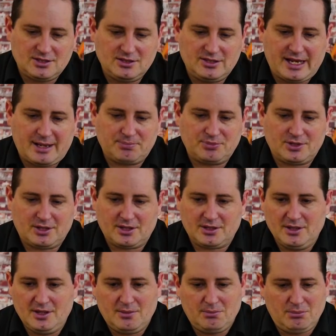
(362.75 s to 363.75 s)
adapter
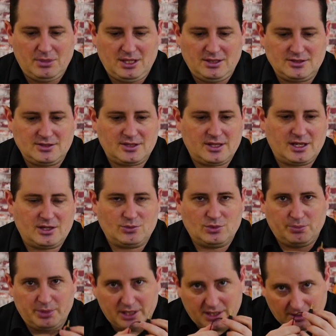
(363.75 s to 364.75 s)
means that it will
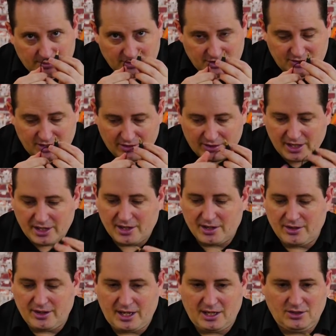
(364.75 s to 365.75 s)
become
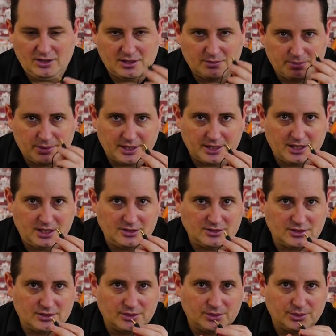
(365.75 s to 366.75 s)
stereo and you can plug it
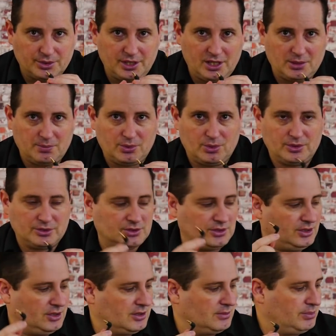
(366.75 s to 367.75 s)
into the audio ports on
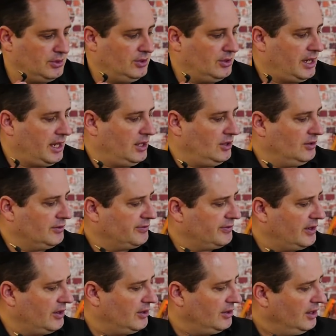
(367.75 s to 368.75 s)
your computer and your
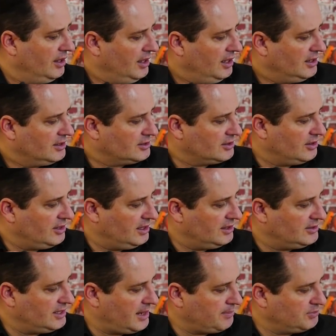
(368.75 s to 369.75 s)
phone. So the
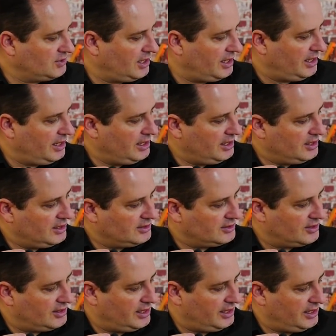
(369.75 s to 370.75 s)
adapter
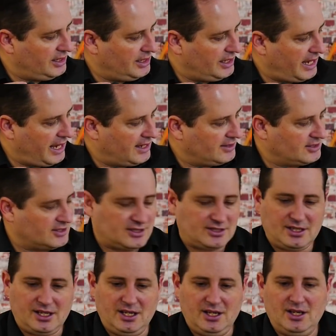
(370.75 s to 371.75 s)
is the
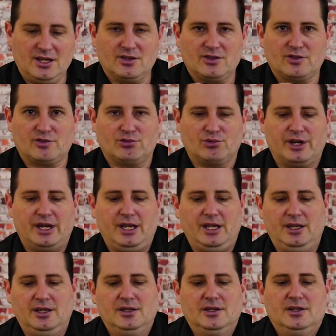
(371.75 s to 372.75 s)

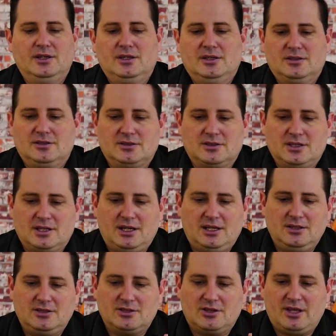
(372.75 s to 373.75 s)
SC3.
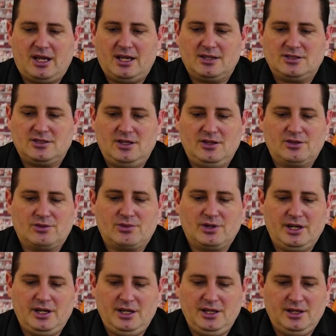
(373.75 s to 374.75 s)
Okay, so the
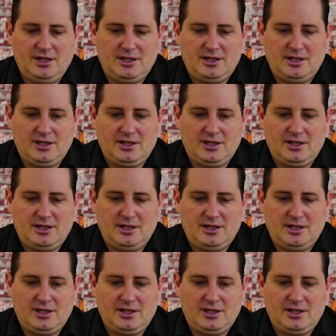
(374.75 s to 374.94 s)
SC3,